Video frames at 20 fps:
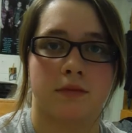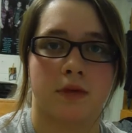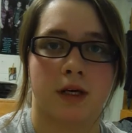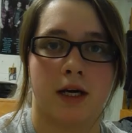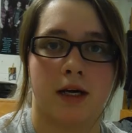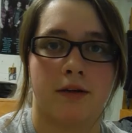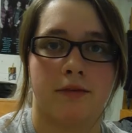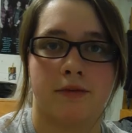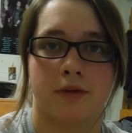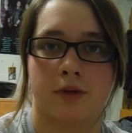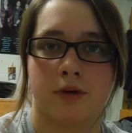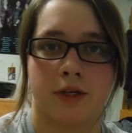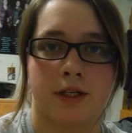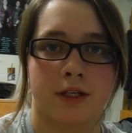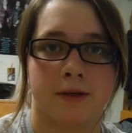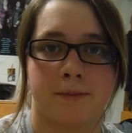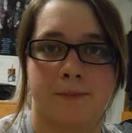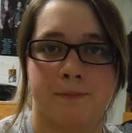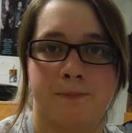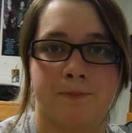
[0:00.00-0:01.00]
I have no
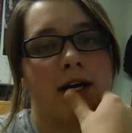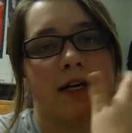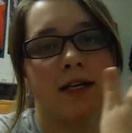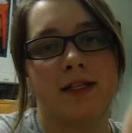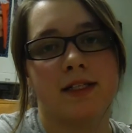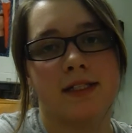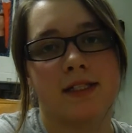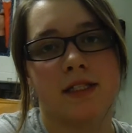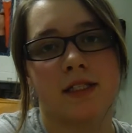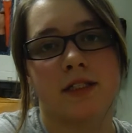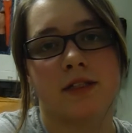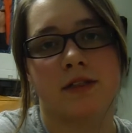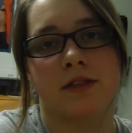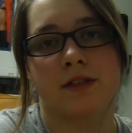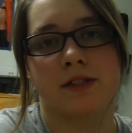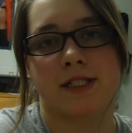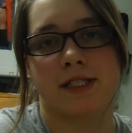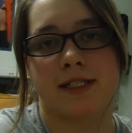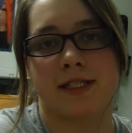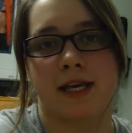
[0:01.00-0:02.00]
idea. I honestly don't
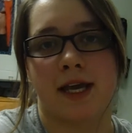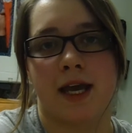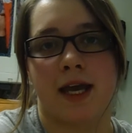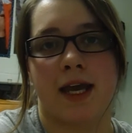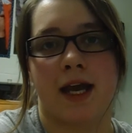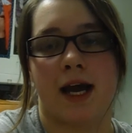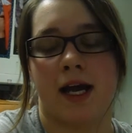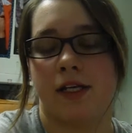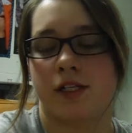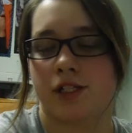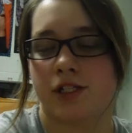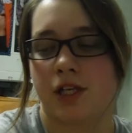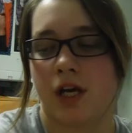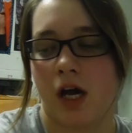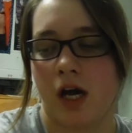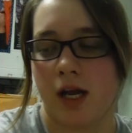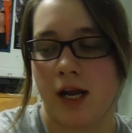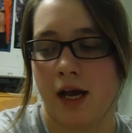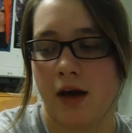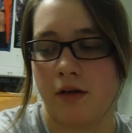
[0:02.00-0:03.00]
know what to say. I just
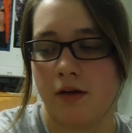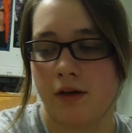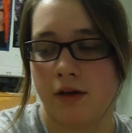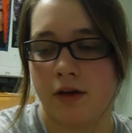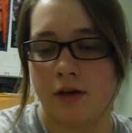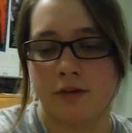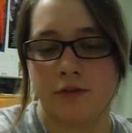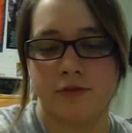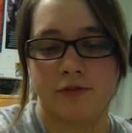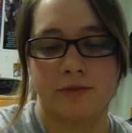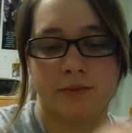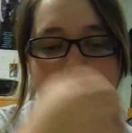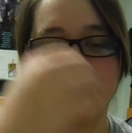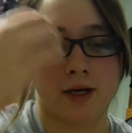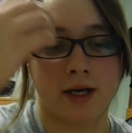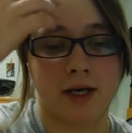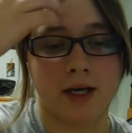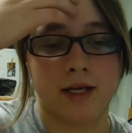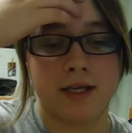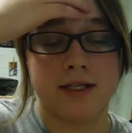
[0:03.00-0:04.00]
got out of
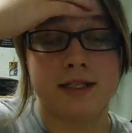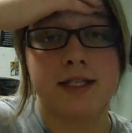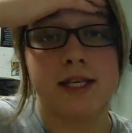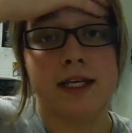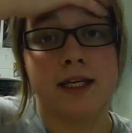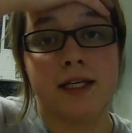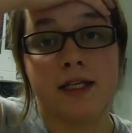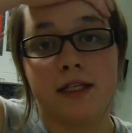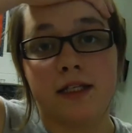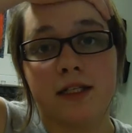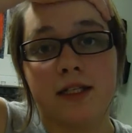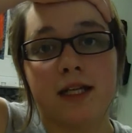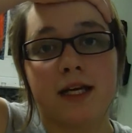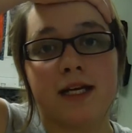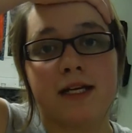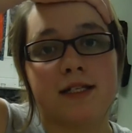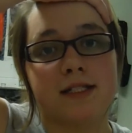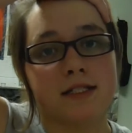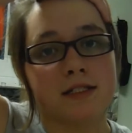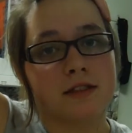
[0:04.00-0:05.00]
my second
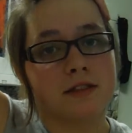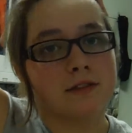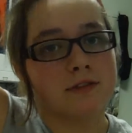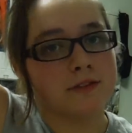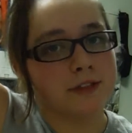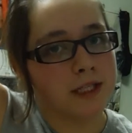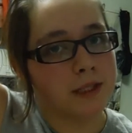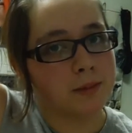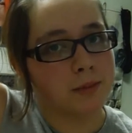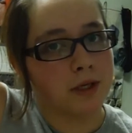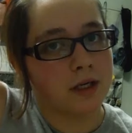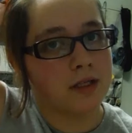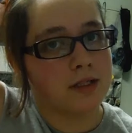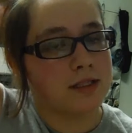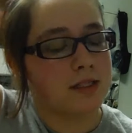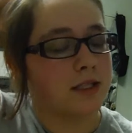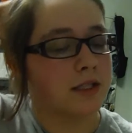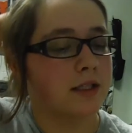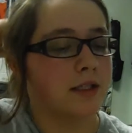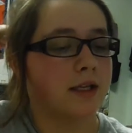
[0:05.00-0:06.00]
class of
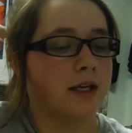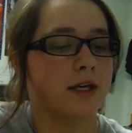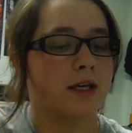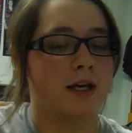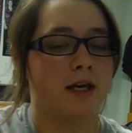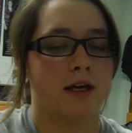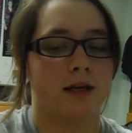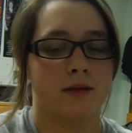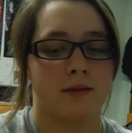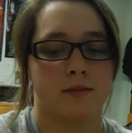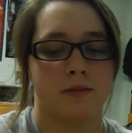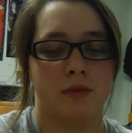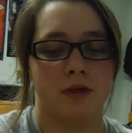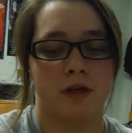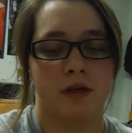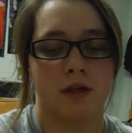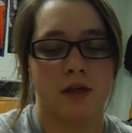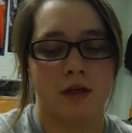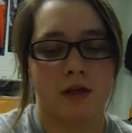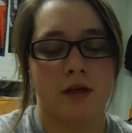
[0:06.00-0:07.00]
kickboxing and I'm
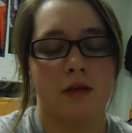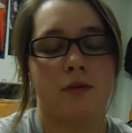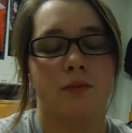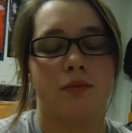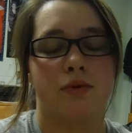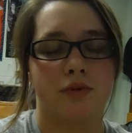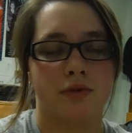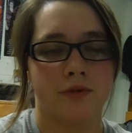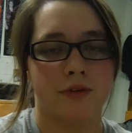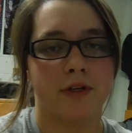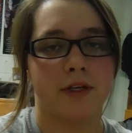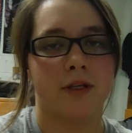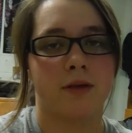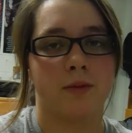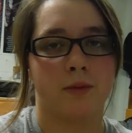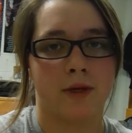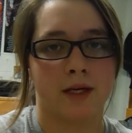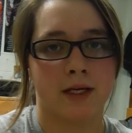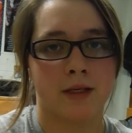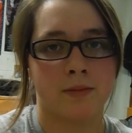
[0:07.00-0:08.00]
pretty
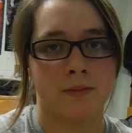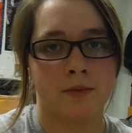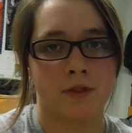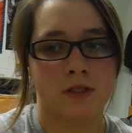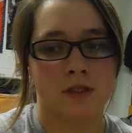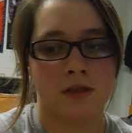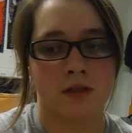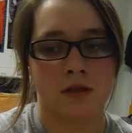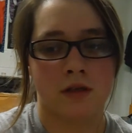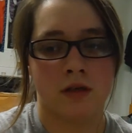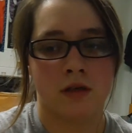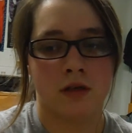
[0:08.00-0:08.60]
wiped